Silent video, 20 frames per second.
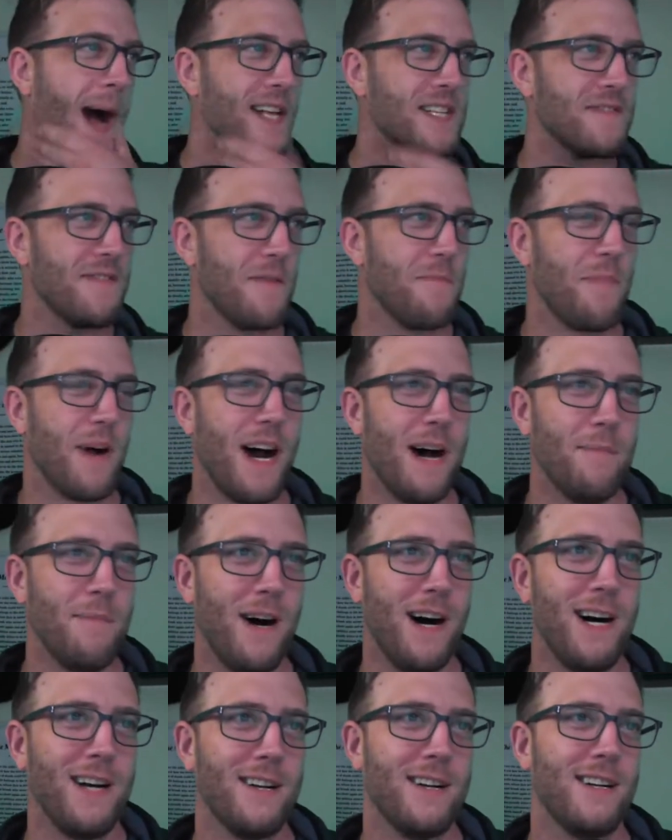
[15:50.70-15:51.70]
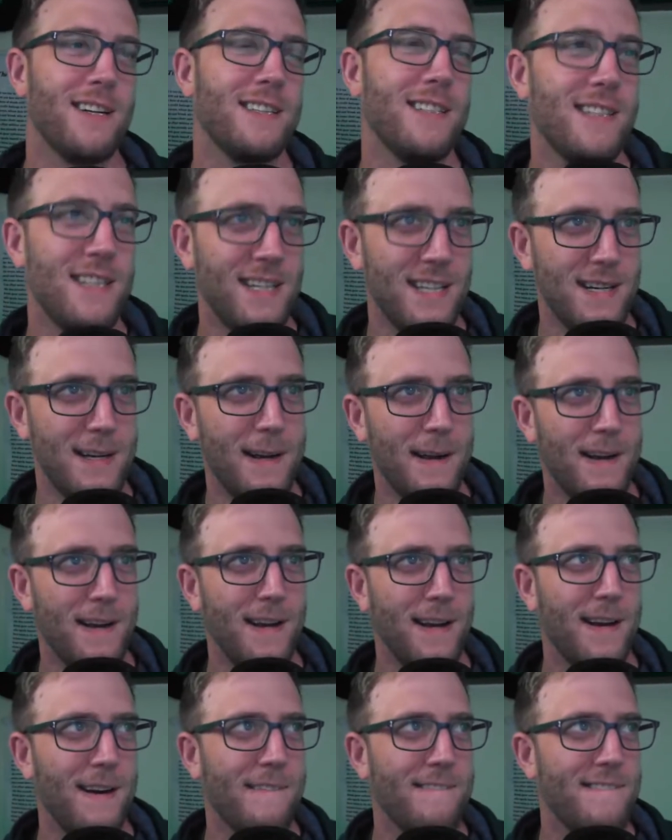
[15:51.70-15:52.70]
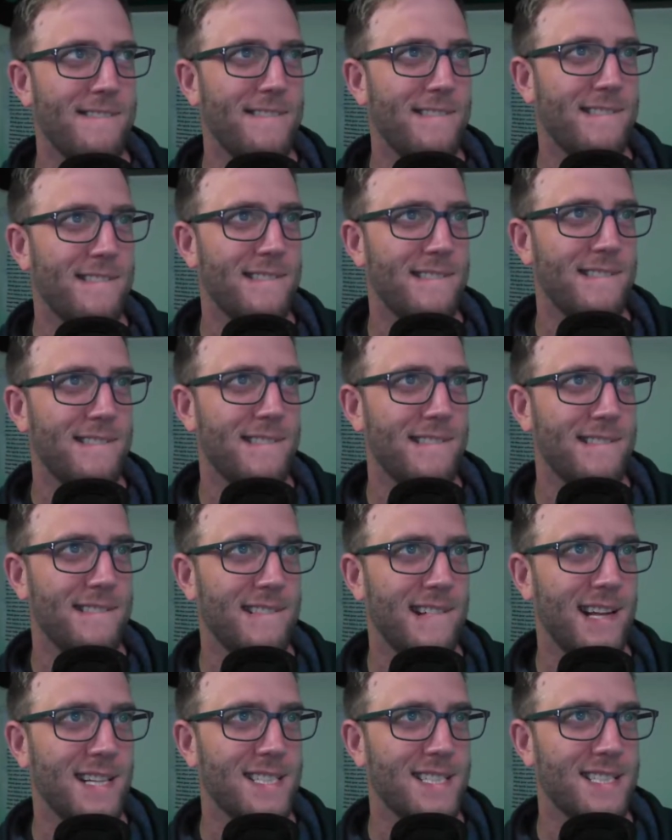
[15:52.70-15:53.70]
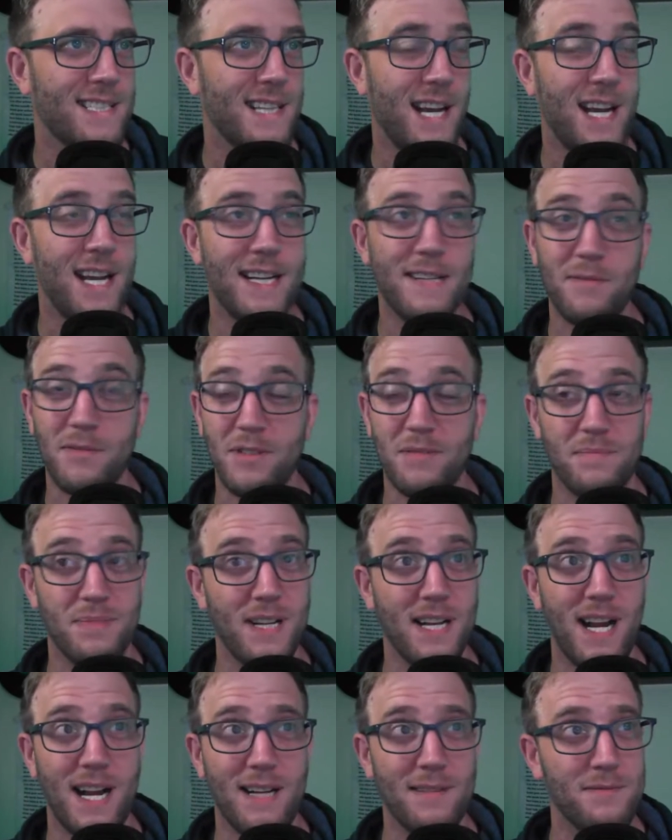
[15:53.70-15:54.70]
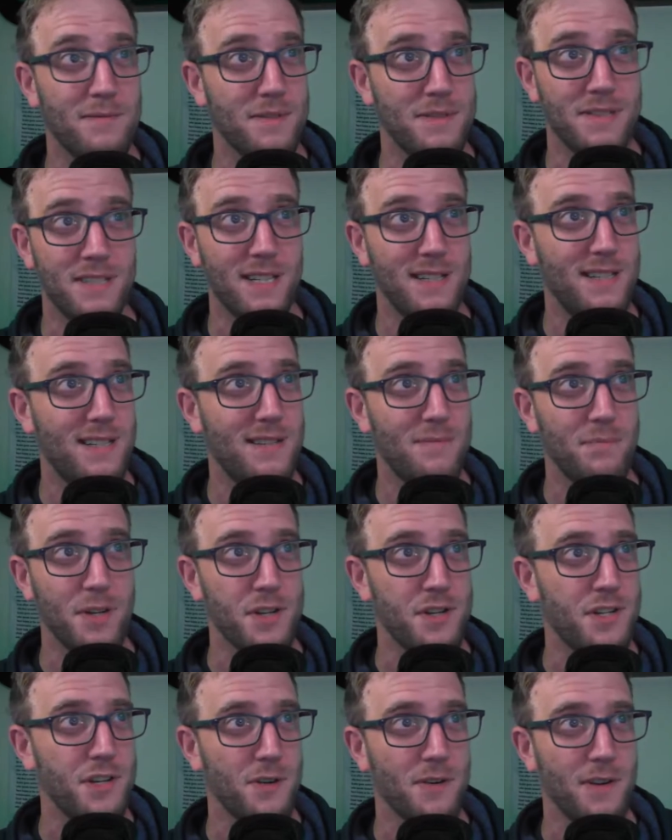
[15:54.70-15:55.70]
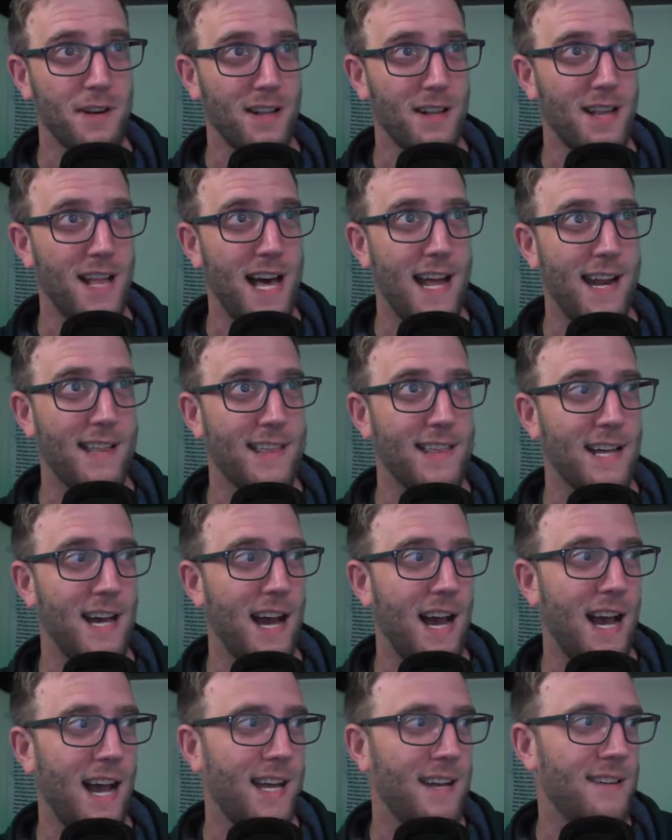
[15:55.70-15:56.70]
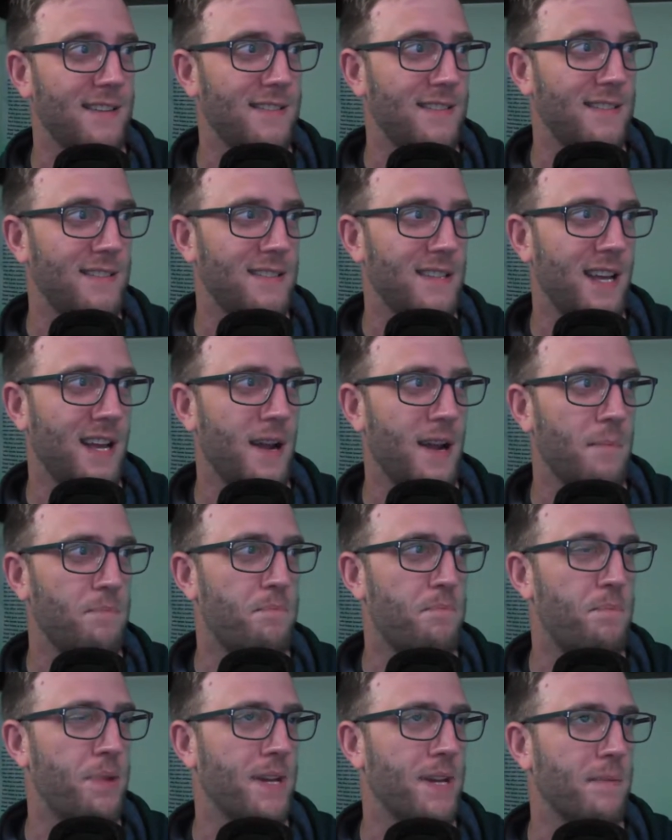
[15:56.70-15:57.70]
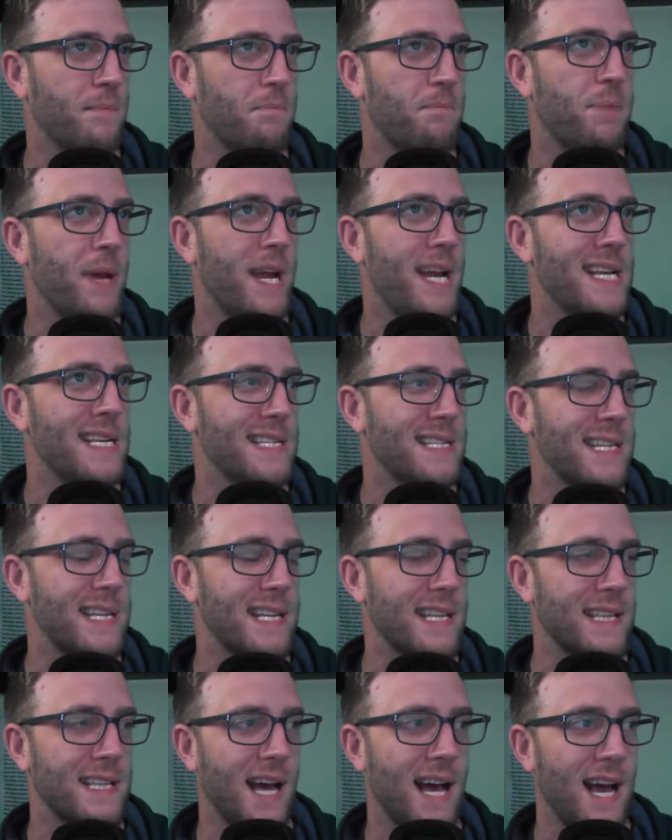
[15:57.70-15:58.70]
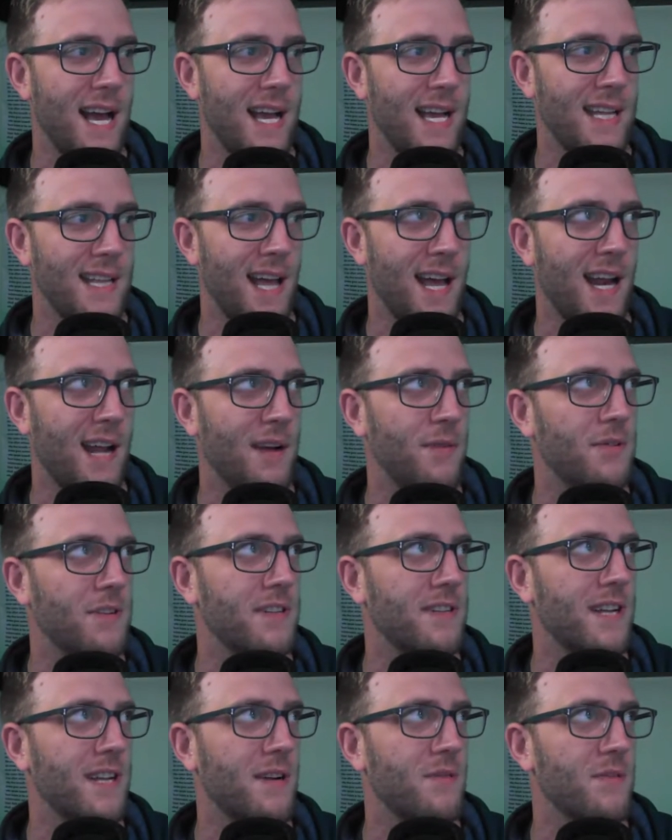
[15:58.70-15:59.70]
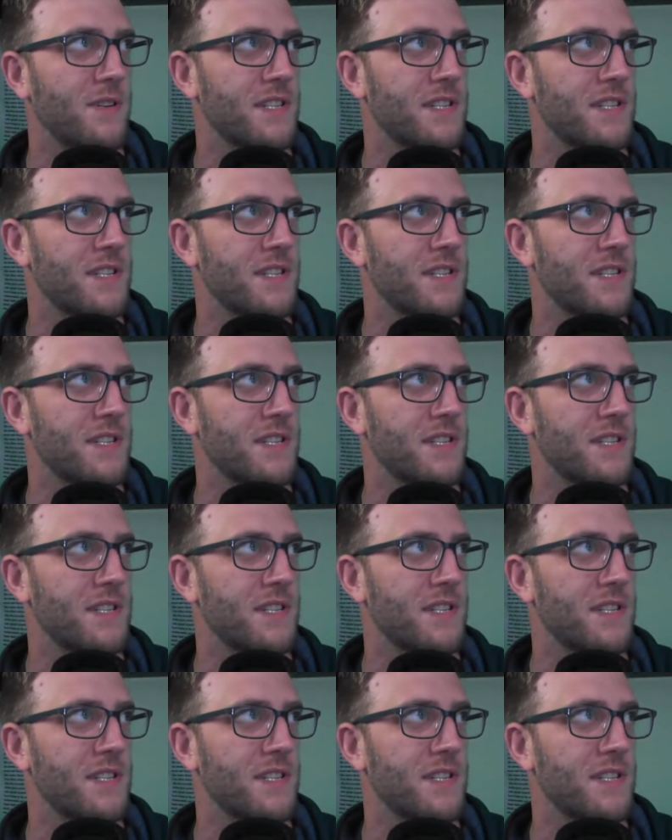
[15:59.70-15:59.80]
that's from Bob Mahler. Yeah, uh, that's I would be I would uh, be showing a lot of thigh, a lot of big pasty thigh in that. I wouldn't I